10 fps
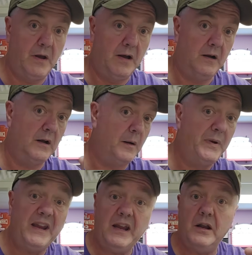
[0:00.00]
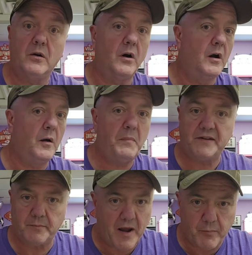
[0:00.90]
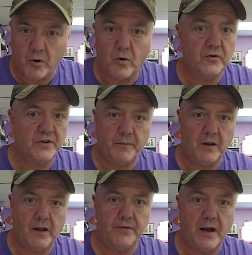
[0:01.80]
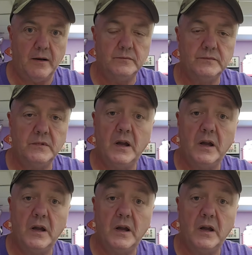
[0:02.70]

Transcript: a pea or a piece of paper or something like that.